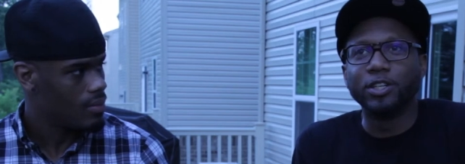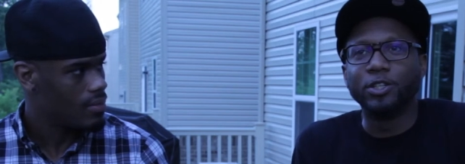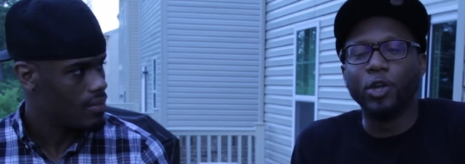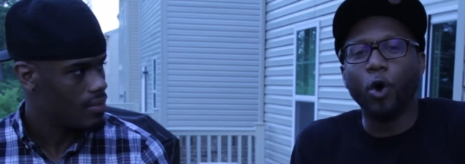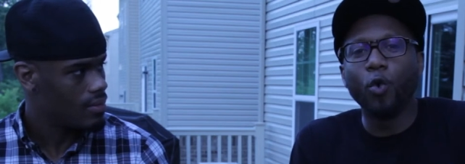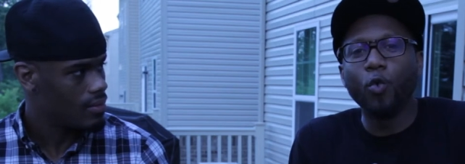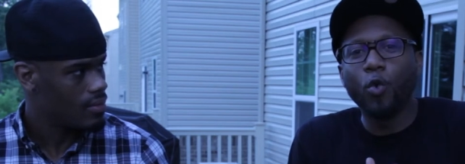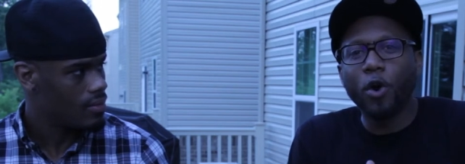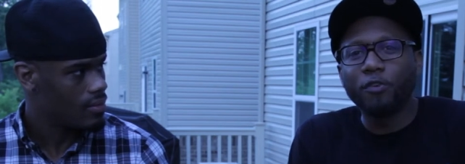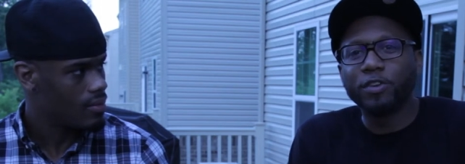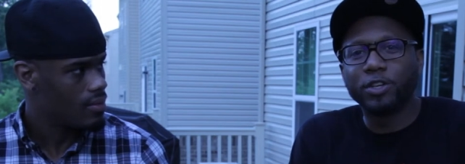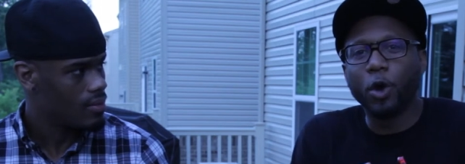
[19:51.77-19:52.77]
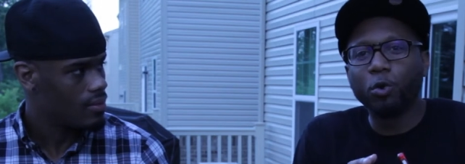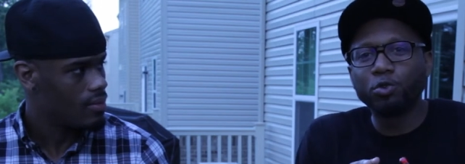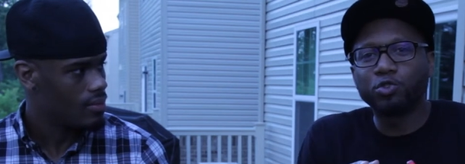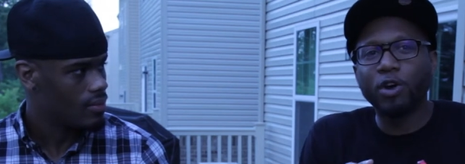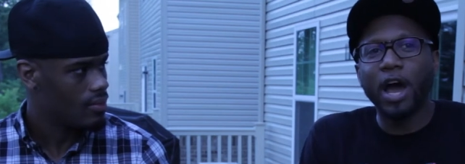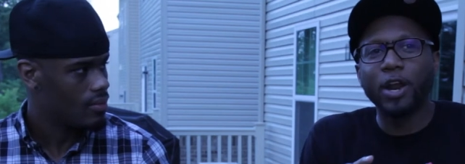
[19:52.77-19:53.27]
Speaker 1: Don't worry. Don't
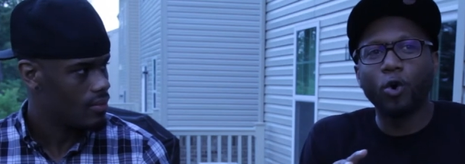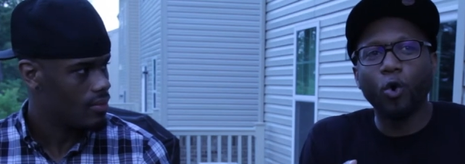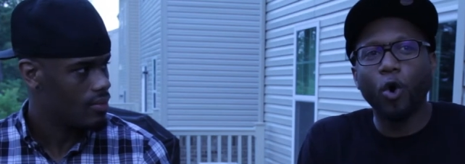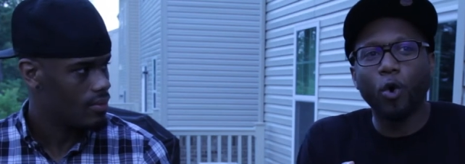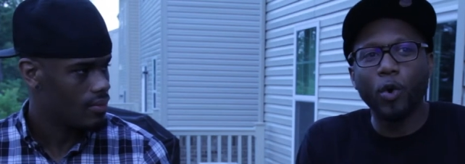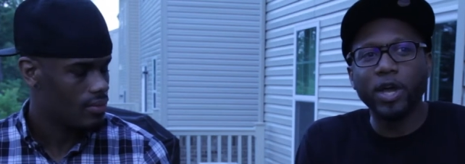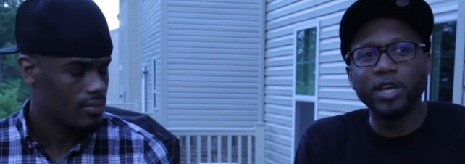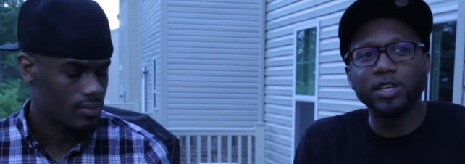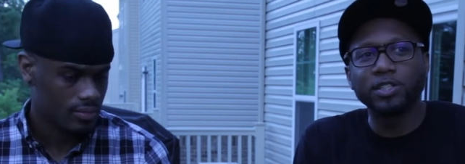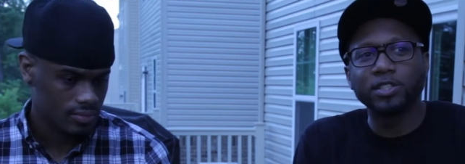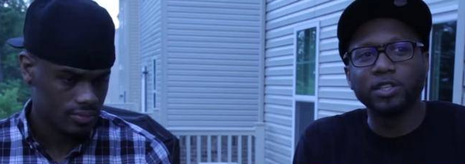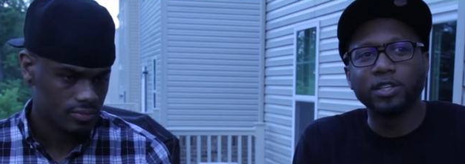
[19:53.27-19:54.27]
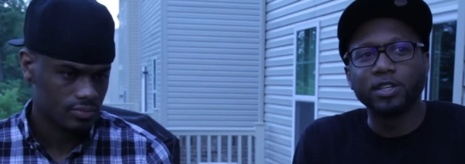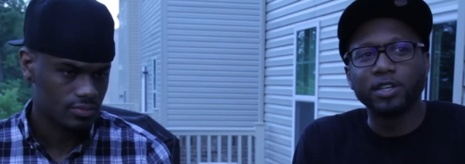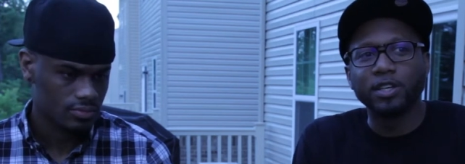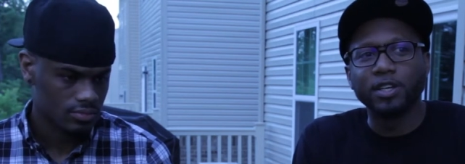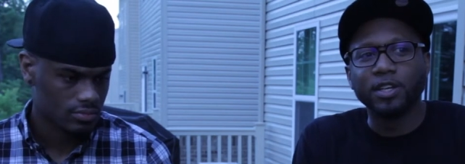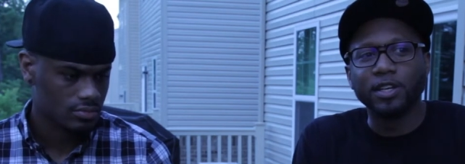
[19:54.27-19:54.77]
try to always
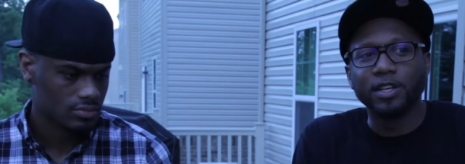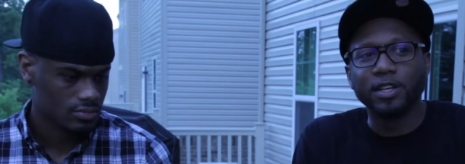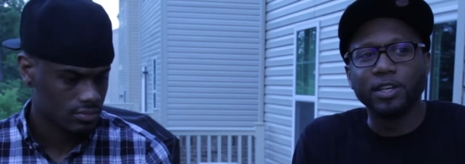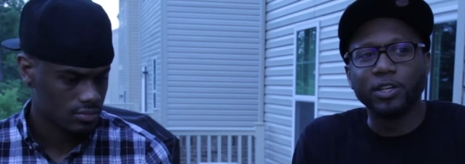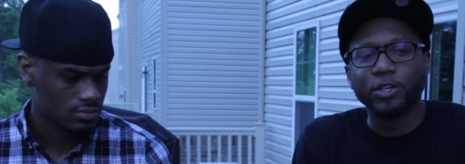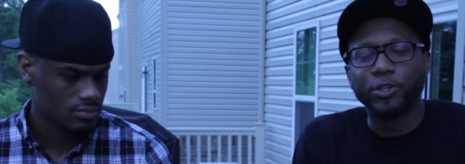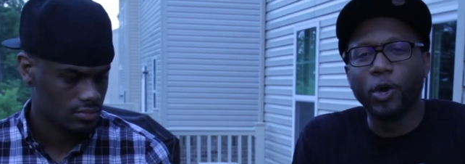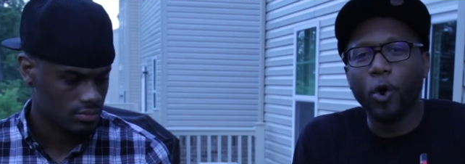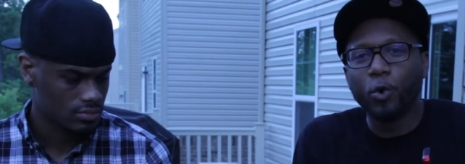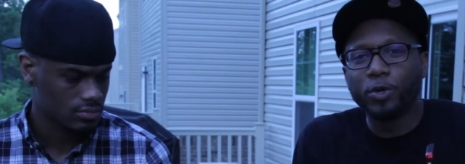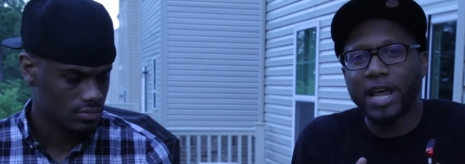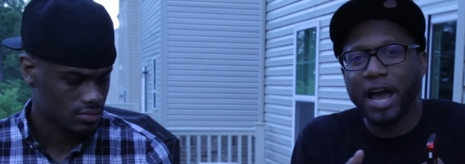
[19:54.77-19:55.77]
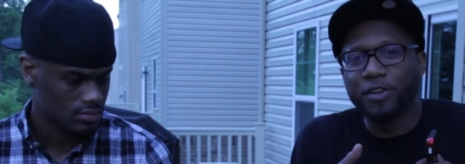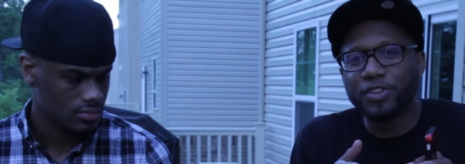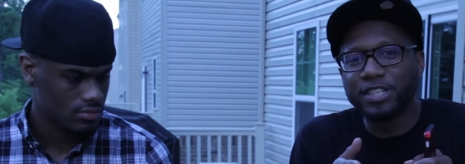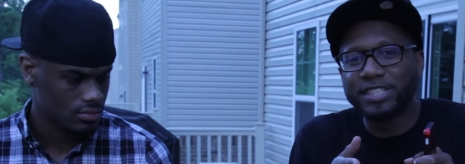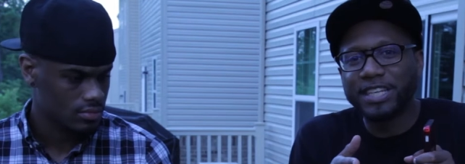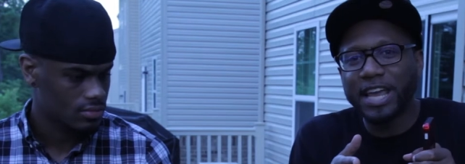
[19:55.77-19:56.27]
go down
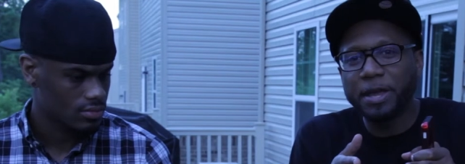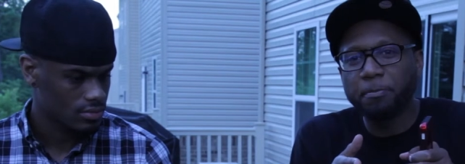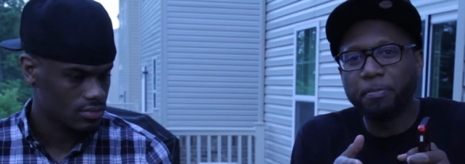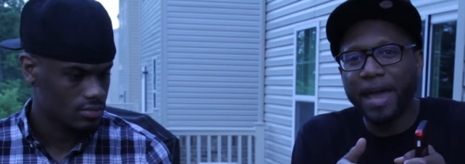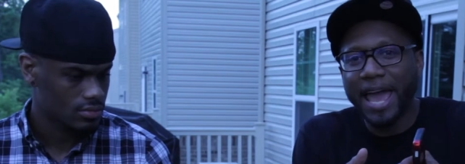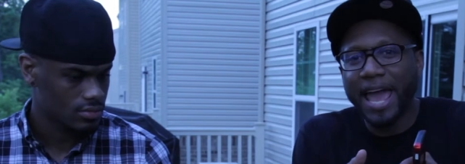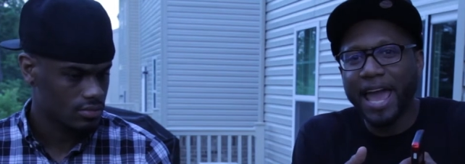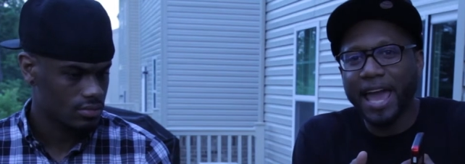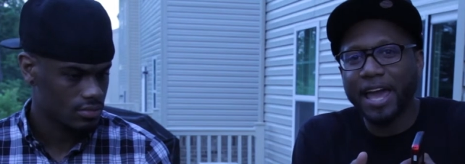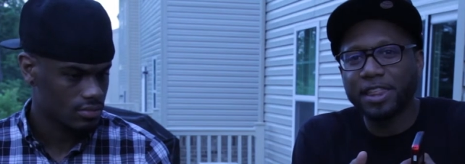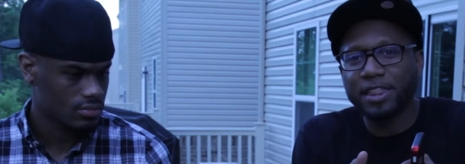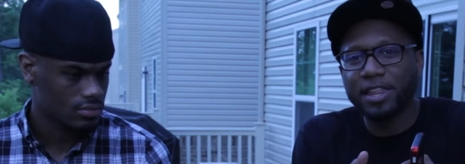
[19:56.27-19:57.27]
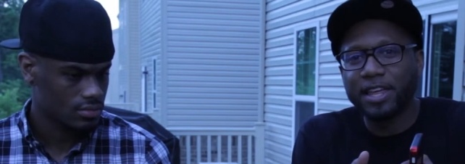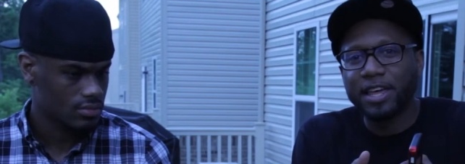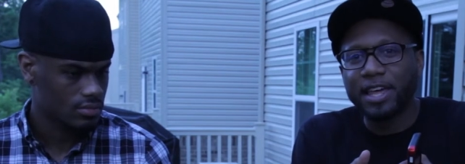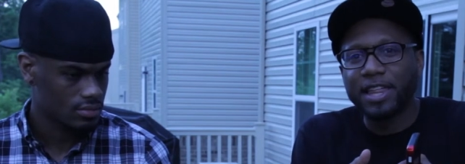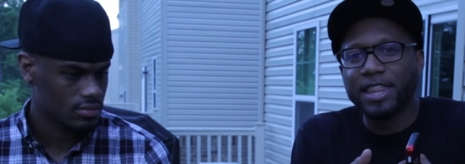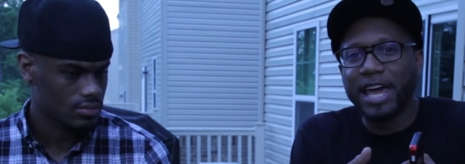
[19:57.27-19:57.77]
the same path
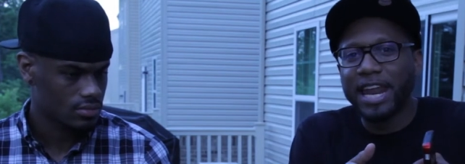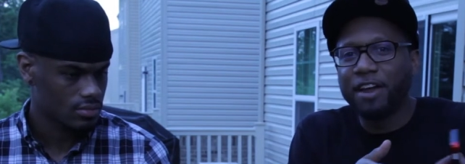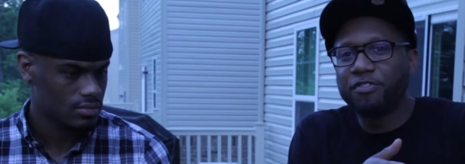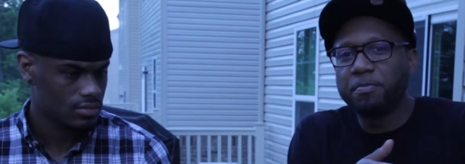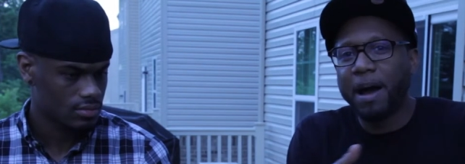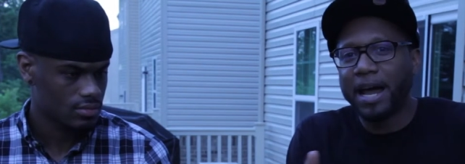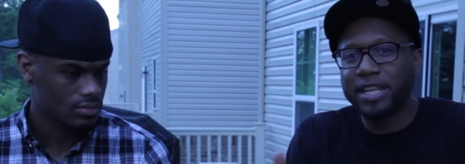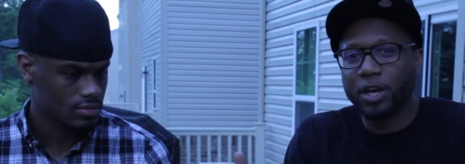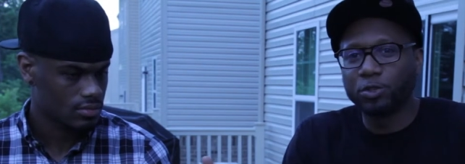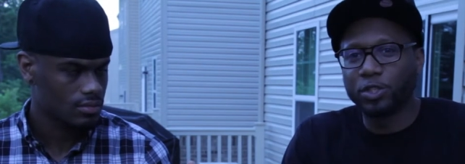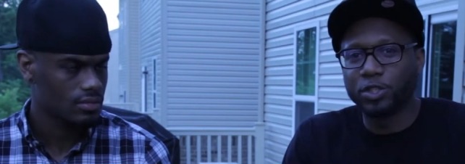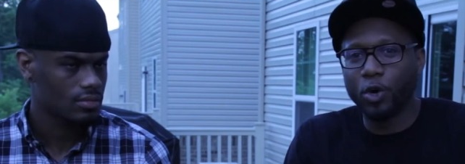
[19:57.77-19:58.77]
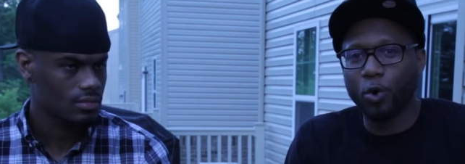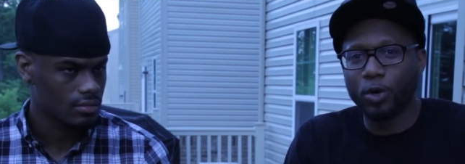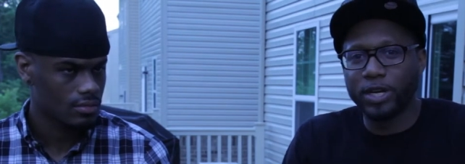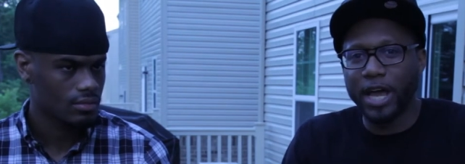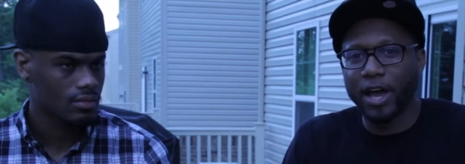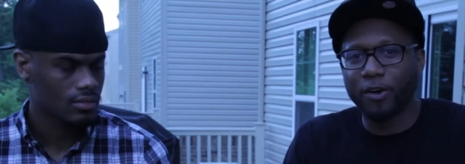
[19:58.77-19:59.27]
that everybody else is
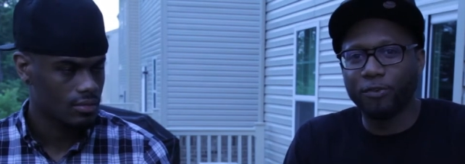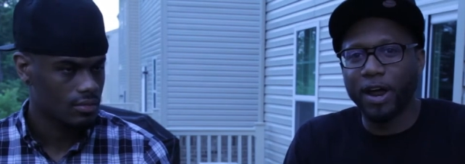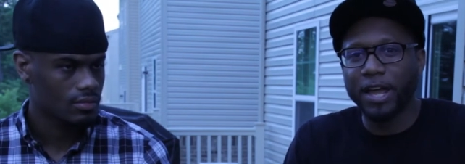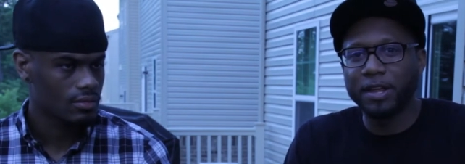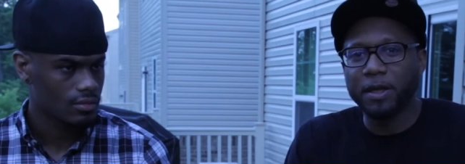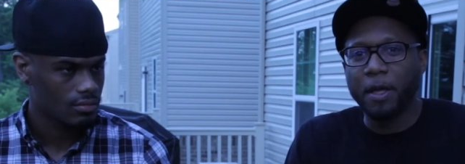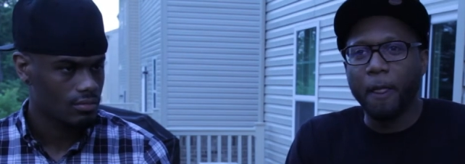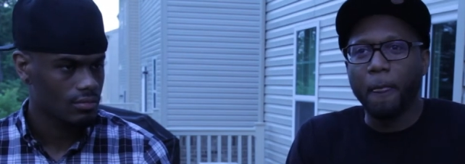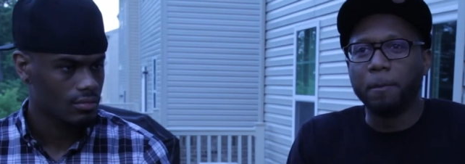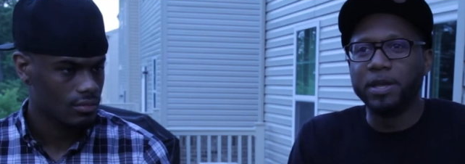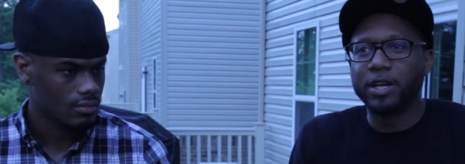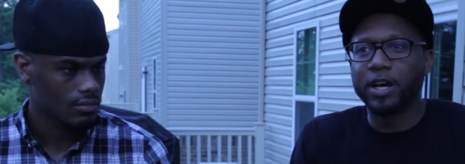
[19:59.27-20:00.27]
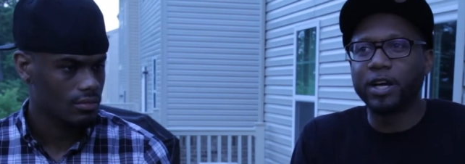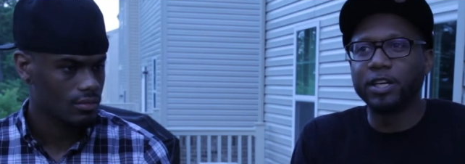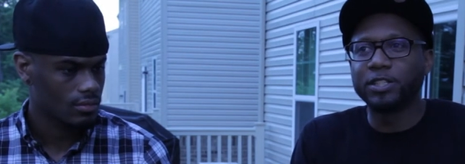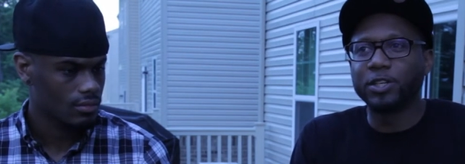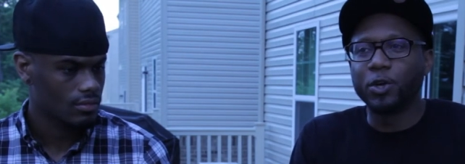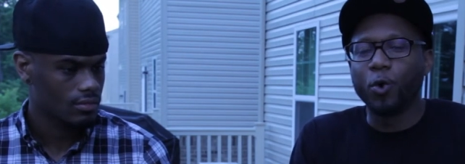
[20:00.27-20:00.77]
going down, right?
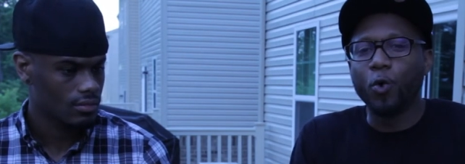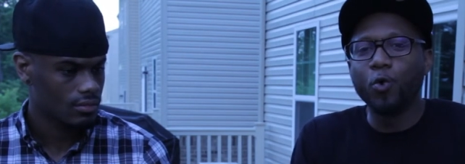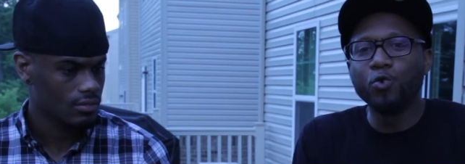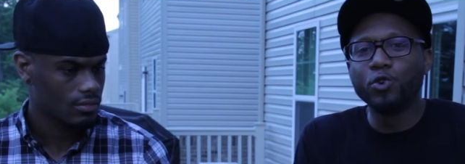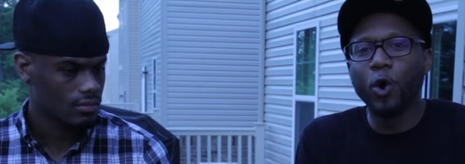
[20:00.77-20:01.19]
Because who